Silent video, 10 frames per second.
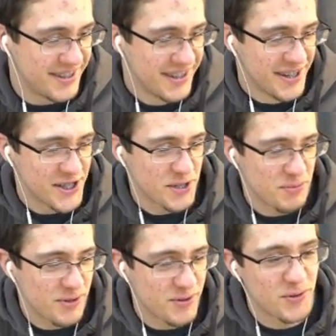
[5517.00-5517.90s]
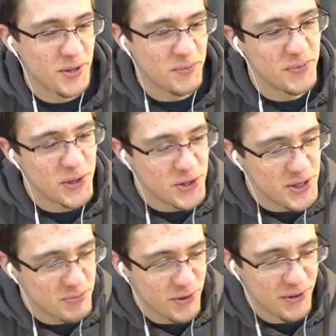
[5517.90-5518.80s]
Someone threw a computer
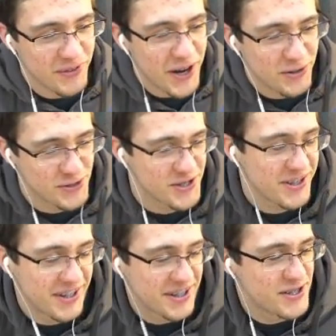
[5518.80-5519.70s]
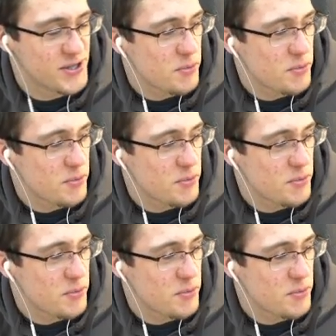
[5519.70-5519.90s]
chip with a virus on it at someone.